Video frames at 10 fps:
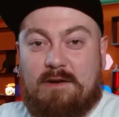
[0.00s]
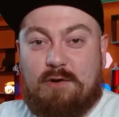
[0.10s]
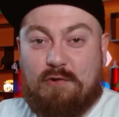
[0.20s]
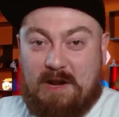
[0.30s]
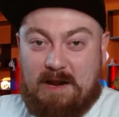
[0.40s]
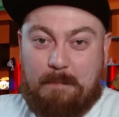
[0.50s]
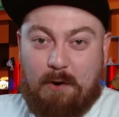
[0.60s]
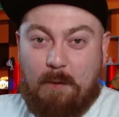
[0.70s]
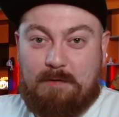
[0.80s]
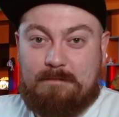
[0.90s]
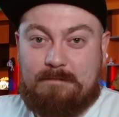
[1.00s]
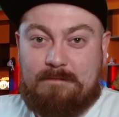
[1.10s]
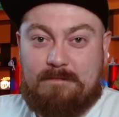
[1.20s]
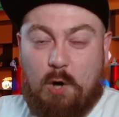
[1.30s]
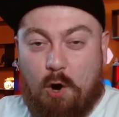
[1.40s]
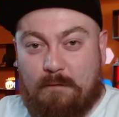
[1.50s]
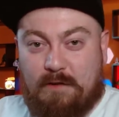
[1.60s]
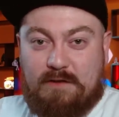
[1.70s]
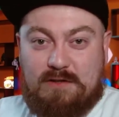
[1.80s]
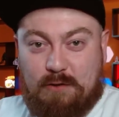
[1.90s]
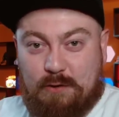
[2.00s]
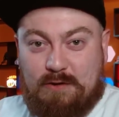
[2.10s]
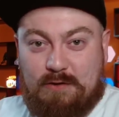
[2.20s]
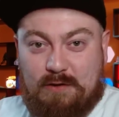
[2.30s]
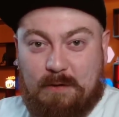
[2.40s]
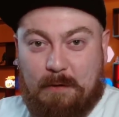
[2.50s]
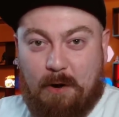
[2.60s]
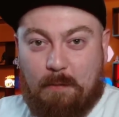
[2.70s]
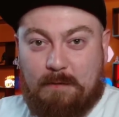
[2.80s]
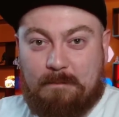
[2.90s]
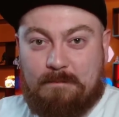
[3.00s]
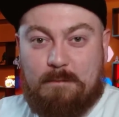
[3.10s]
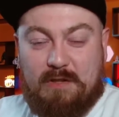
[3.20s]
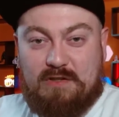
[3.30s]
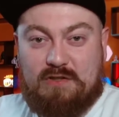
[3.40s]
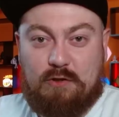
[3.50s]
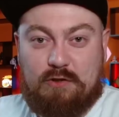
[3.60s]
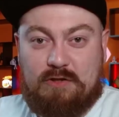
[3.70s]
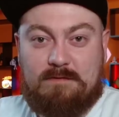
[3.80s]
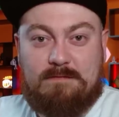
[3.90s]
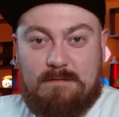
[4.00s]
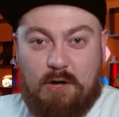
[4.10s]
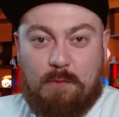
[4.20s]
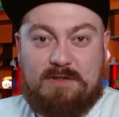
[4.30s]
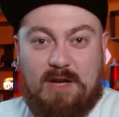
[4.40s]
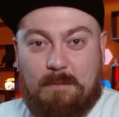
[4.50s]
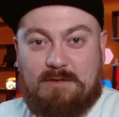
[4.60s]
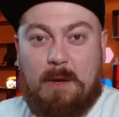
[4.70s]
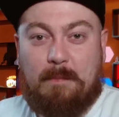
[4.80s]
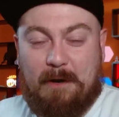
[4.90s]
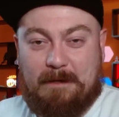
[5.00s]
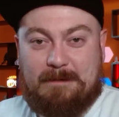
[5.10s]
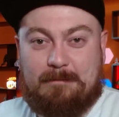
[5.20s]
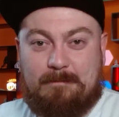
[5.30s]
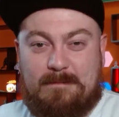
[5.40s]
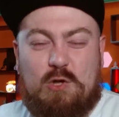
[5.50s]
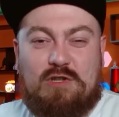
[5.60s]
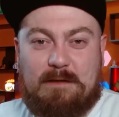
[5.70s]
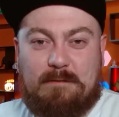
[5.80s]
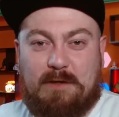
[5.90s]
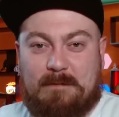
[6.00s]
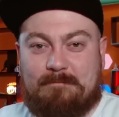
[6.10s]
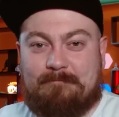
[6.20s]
Create a problem, offer the solution to the problem, but the solution always comes at a price, usually freedom.